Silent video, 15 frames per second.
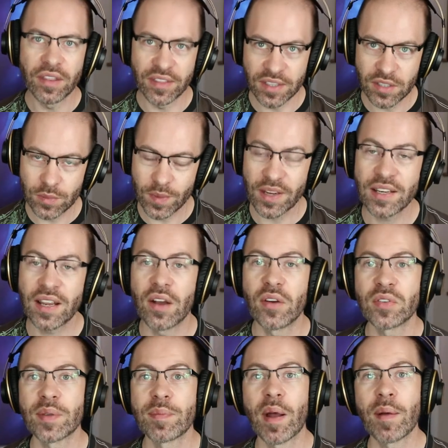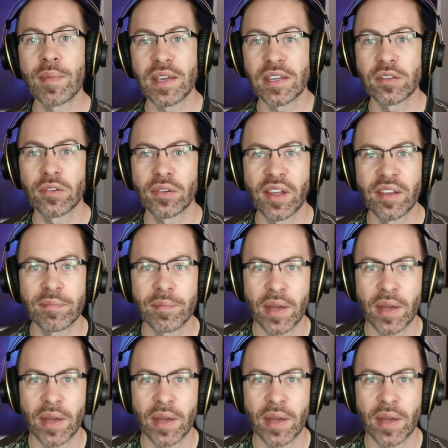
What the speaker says: This right now is about making your life